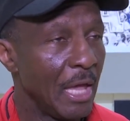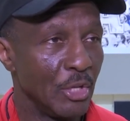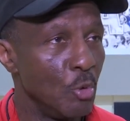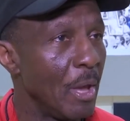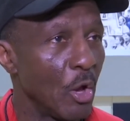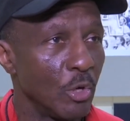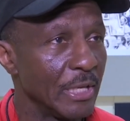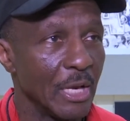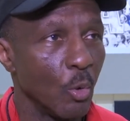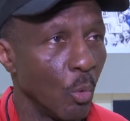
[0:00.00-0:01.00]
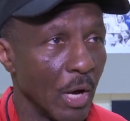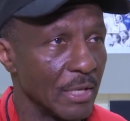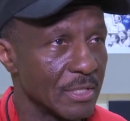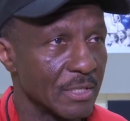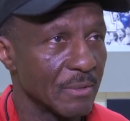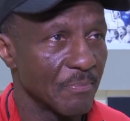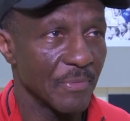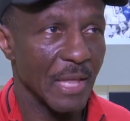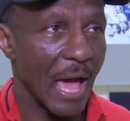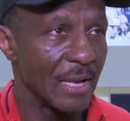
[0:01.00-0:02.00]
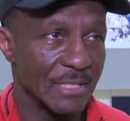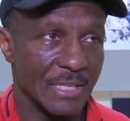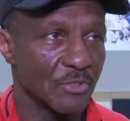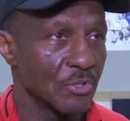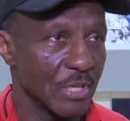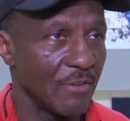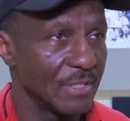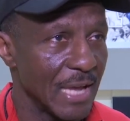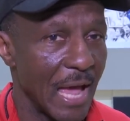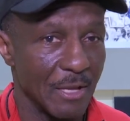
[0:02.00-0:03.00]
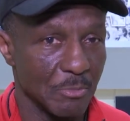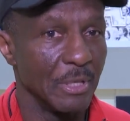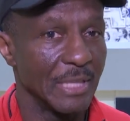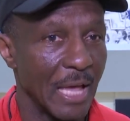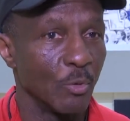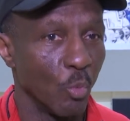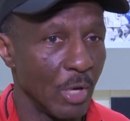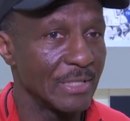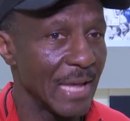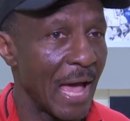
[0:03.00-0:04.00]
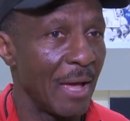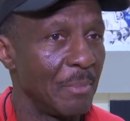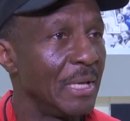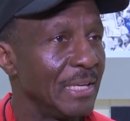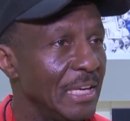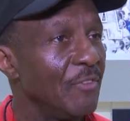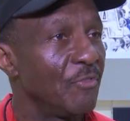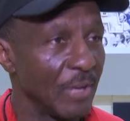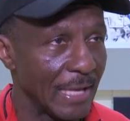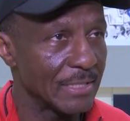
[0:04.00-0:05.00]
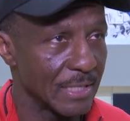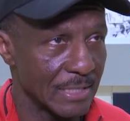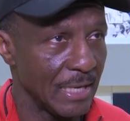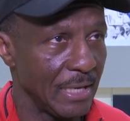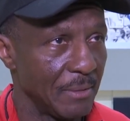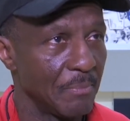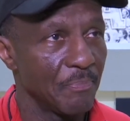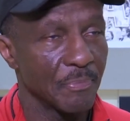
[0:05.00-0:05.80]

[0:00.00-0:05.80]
And you may only get it once out of six or seven times, but that one time deflates the team.